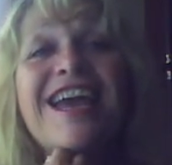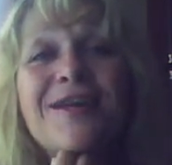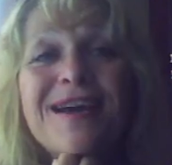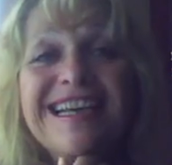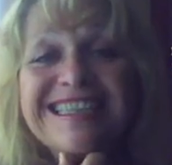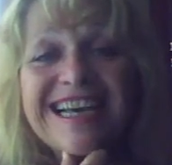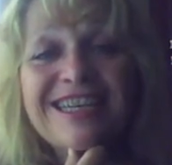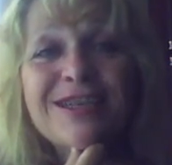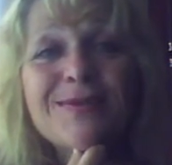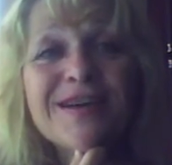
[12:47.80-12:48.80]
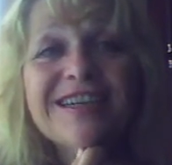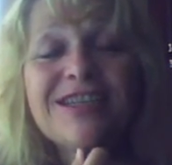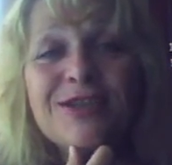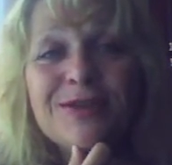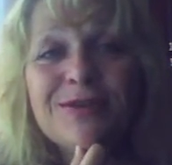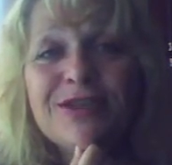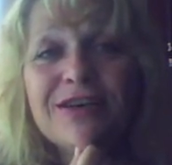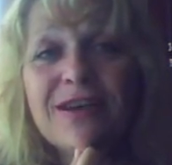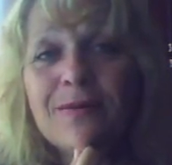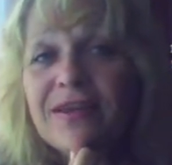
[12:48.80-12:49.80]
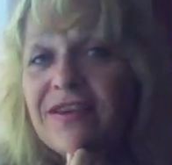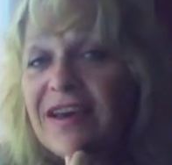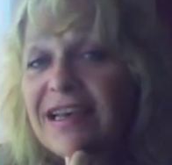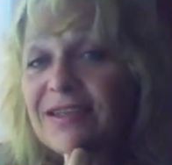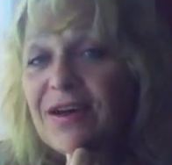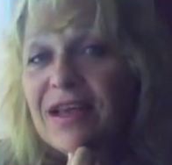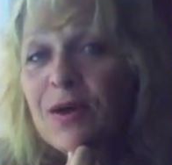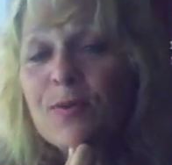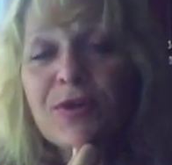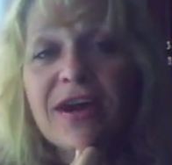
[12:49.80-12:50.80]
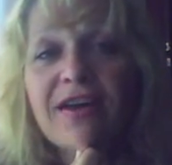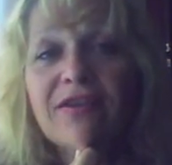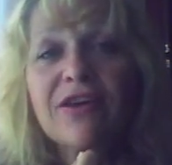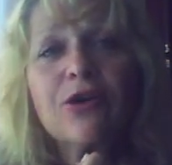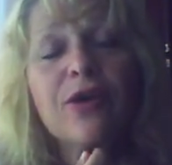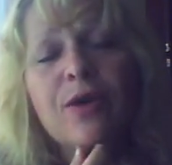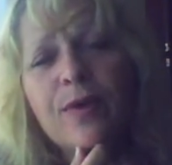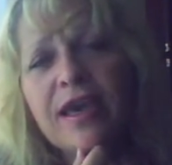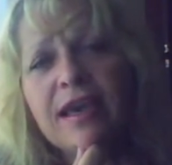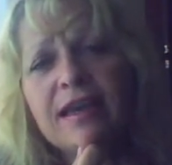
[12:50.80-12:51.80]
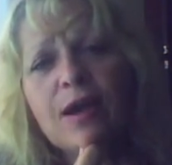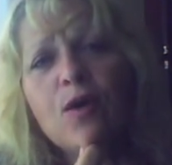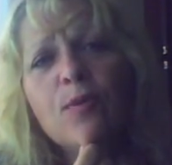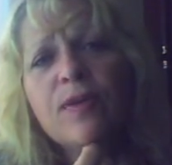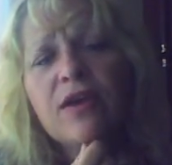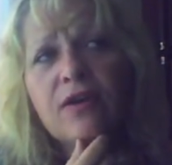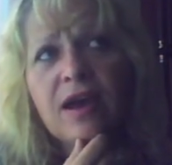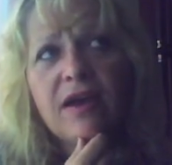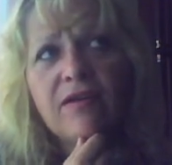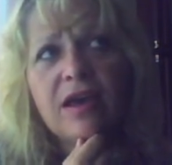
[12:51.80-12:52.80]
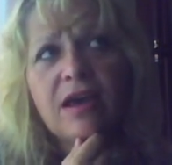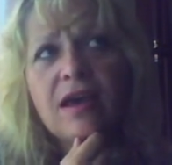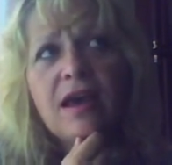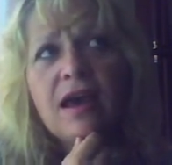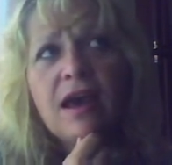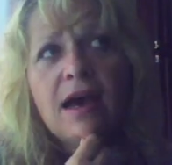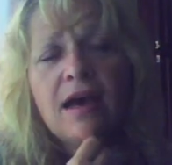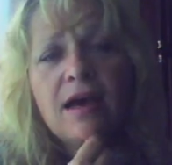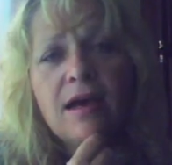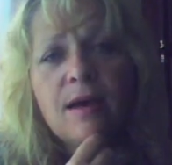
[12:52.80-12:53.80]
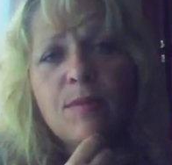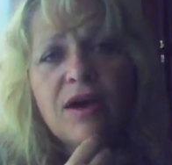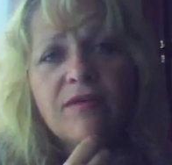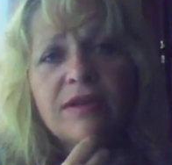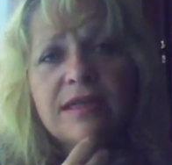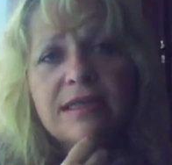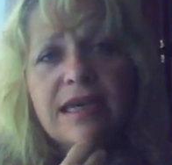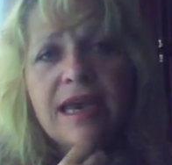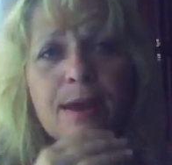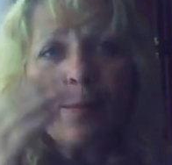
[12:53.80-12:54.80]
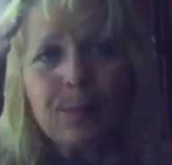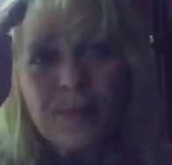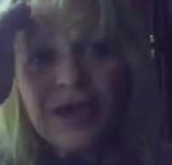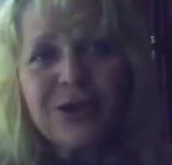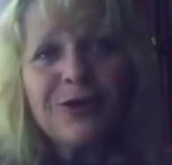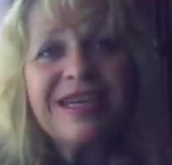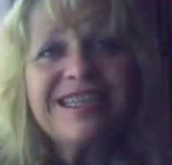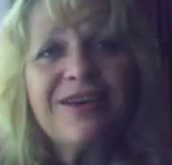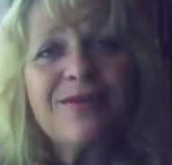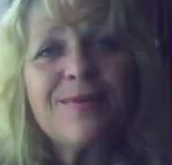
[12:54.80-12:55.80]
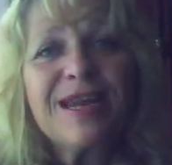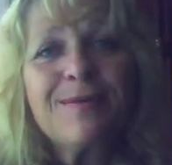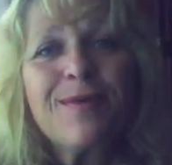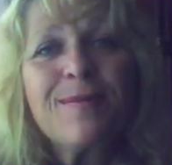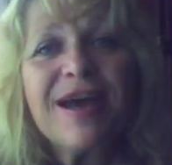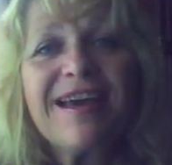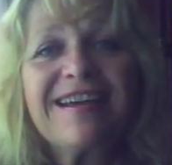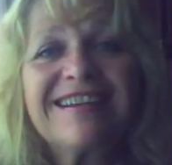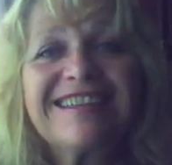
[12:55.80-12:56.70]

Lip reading: Anyways, I just wanted to share that with you guys all. I hope you're having a great weekend. I hope that you're having a marvelous day. Make a great day, everybody. Bye-bye.